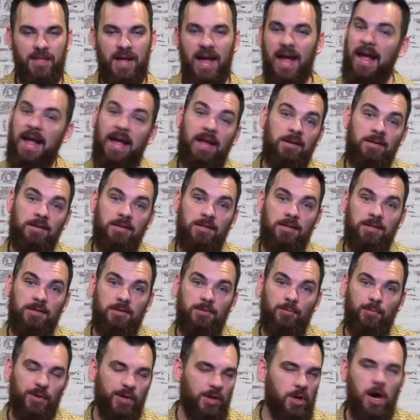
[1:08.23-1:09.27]
And
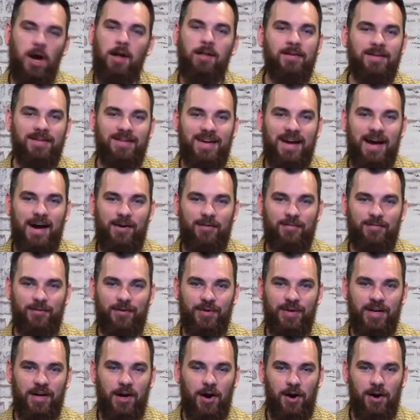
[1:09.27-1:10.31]
we call it
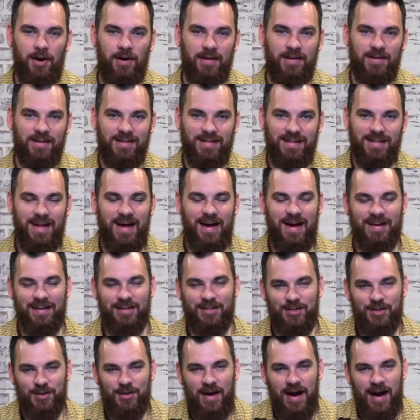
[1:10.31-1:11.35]
Calvary Online. And
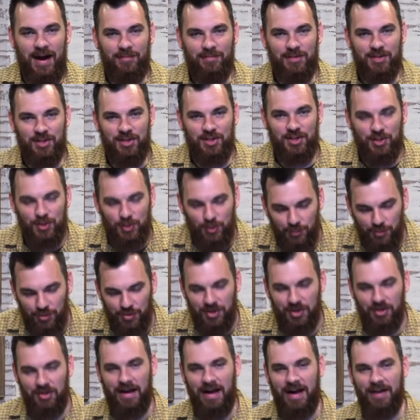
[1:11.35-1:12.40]
so I'm super
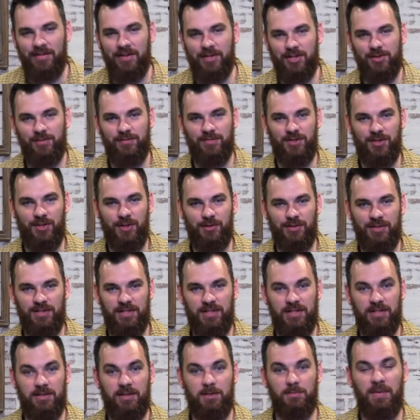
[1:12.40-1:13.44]
glad that you've chosen
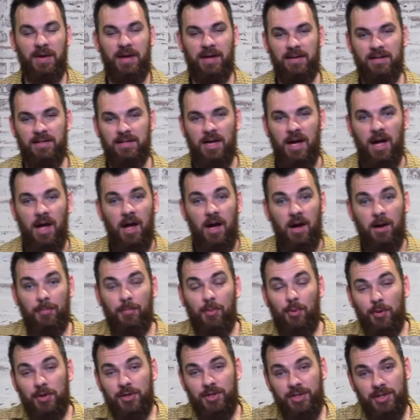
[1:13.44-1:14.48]
to spend a
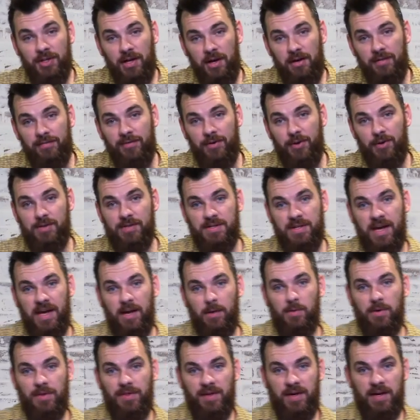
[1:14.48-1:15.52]
portion of your day
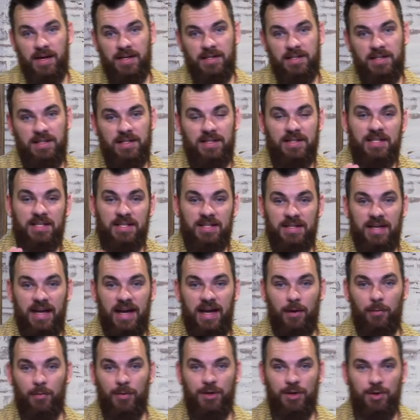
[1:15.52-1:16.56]
with us
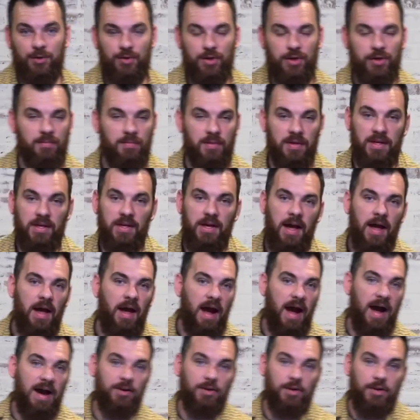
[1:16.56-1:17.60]
today when you could be
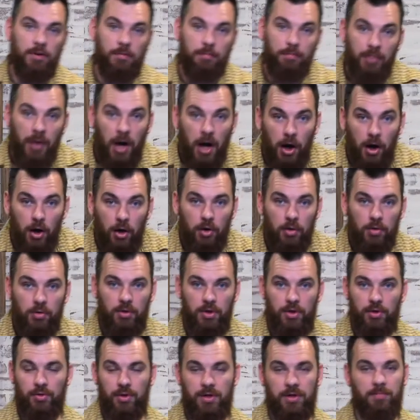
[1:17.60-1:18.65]
out on a boat,
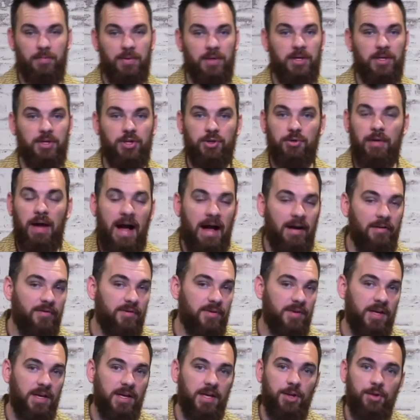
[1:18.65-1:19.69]
you could be
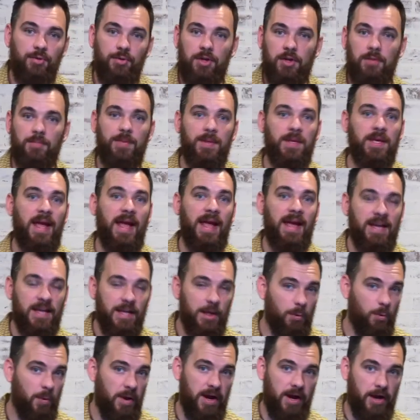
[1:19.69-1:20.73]
traveling, you could be
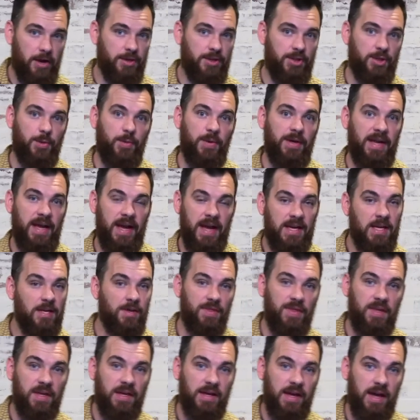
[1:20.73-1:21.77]
anywhere doing
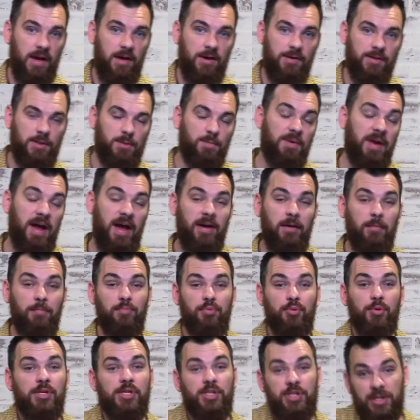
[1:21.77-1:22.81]
anything else. But I
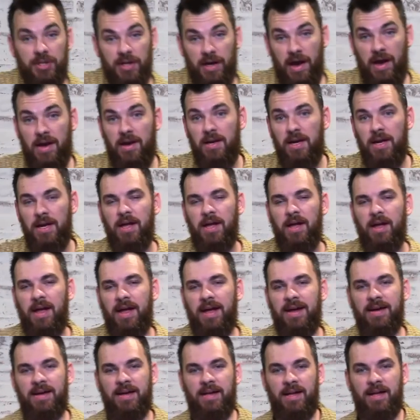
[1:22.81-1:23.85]
appreciate
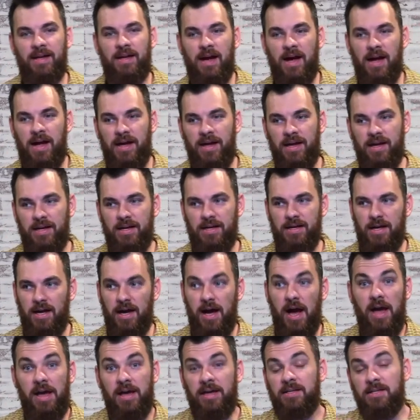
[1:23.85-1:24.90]
and
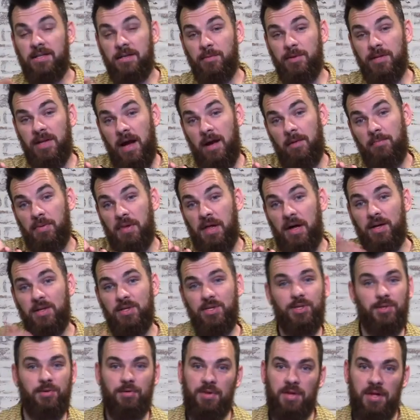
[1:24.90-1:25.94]
I applaud
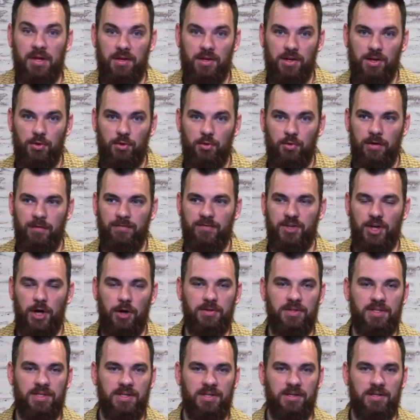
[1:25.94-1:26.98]
you that you have
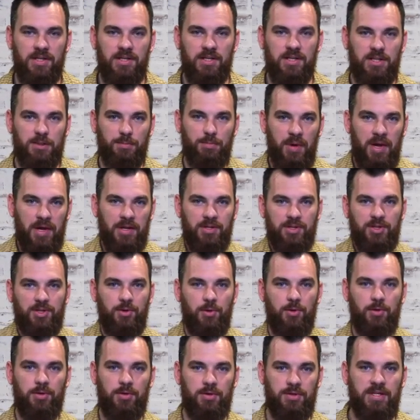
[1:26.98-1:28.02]
chosen to spend
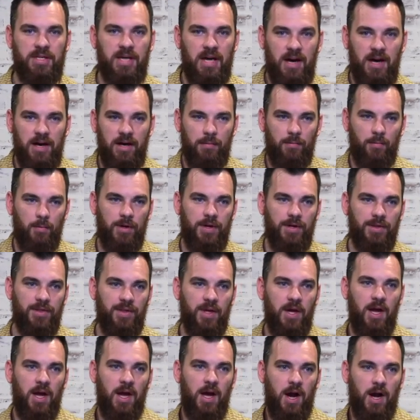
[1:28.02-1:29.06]
your time with
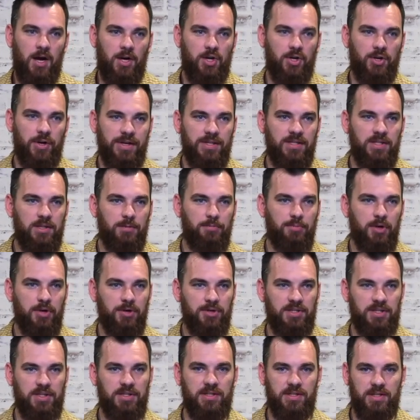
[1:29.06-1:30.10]
a crazy
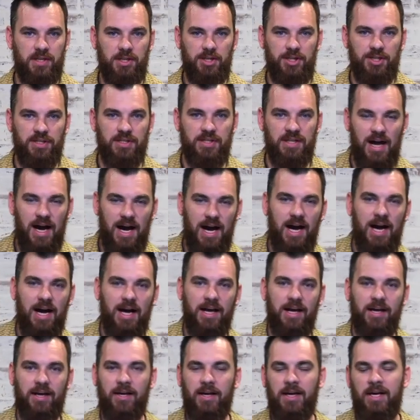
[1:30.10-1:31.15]
person such as
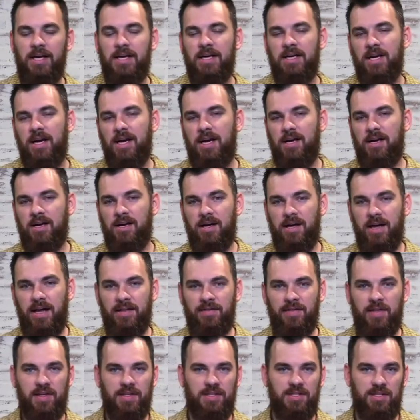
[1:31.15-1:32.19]
I
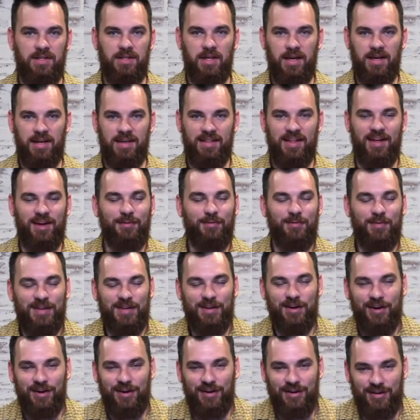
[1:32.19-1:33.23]
in this thing that we
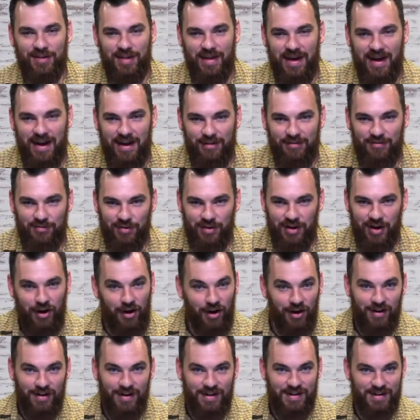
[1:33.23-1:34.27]
call Calvary
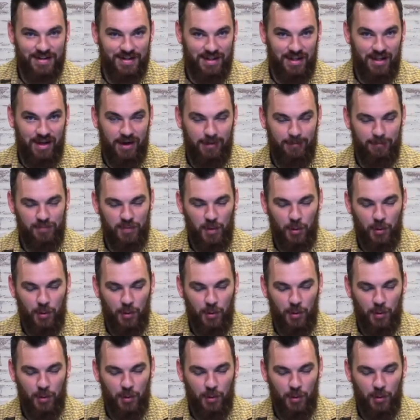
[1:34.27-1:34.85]
Online.